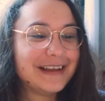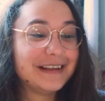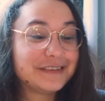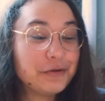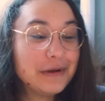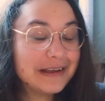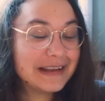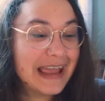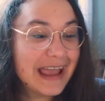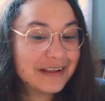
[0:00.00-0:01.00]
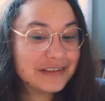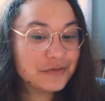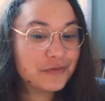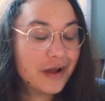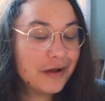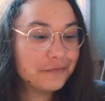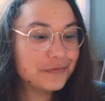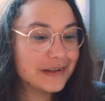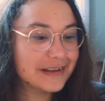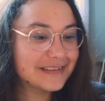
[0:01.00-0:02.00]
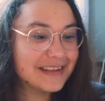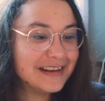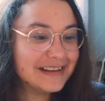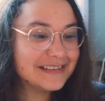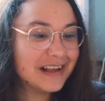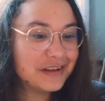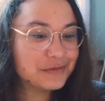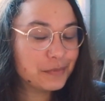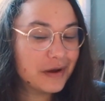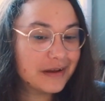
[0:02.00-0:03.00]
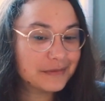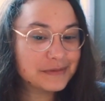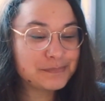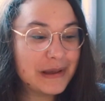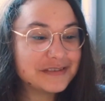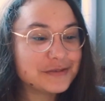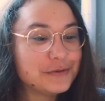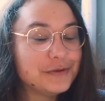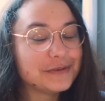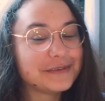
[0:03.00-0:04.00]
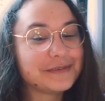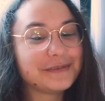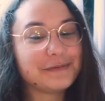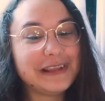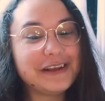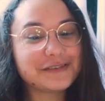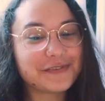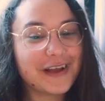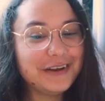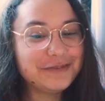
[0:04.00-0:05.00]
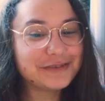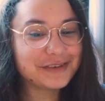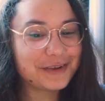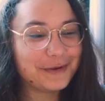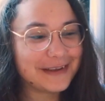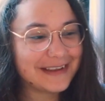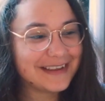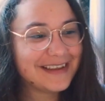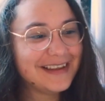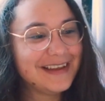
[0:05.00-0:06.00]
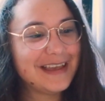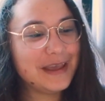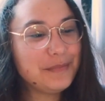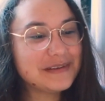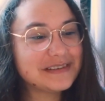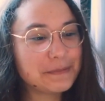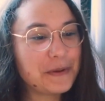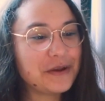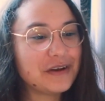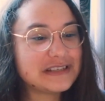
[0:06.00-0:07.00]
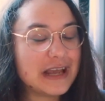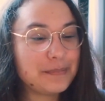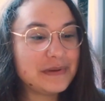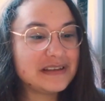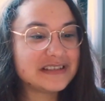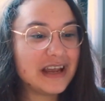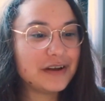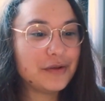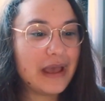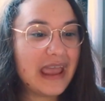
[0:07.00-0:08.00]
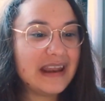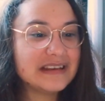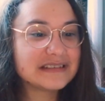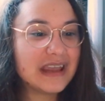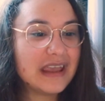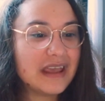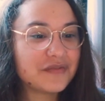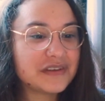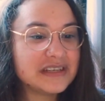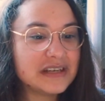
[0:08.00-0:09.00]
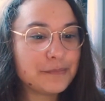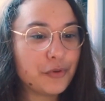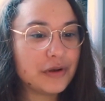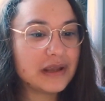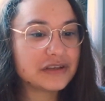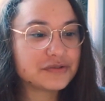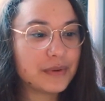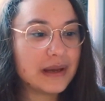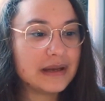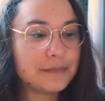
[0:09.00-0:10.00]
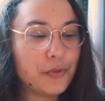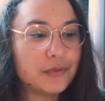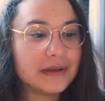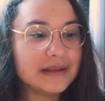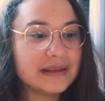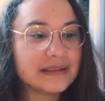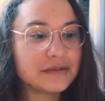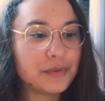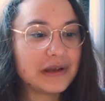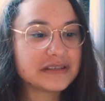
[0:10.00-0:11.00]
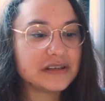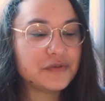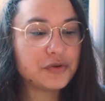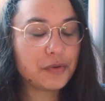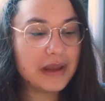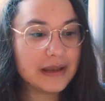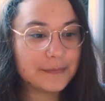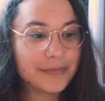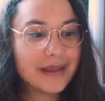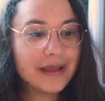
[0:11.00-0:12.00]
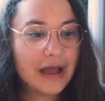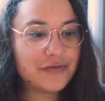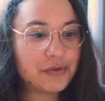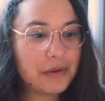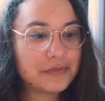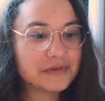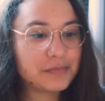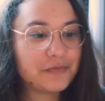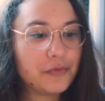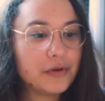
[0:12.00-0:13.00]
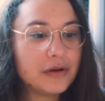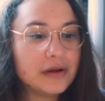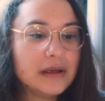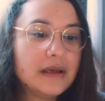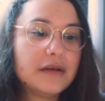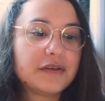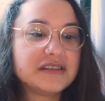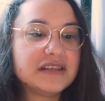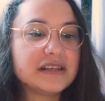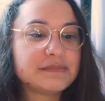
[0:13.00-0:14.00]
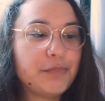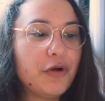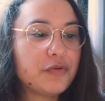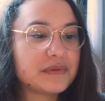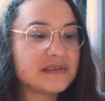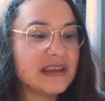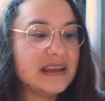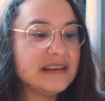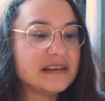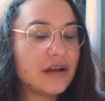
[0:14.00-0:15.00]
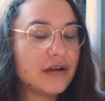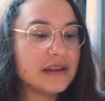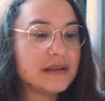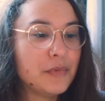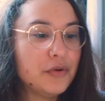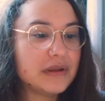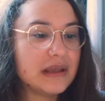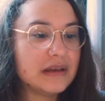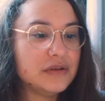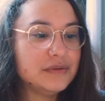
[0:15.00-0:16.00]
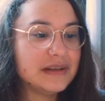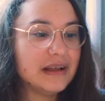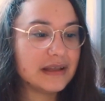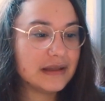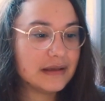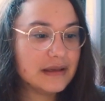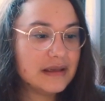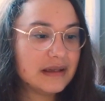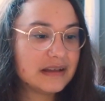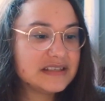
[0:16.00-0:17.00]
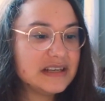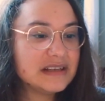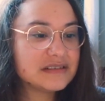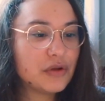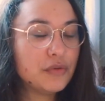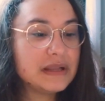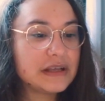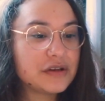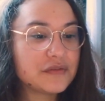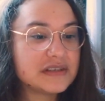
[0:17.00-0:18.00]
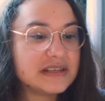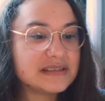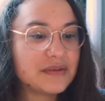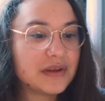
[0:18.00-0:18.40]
During an active conflict, they didn't tell us where special leaders of countries are going. Images appeared on Japanese channel NHK of Kishida boarding a train in Poland in the direction of Ukraine. A few hours before, Kishida spoke with his Indian colleague Modi in New Delhi. Kishida is the only leader of the G7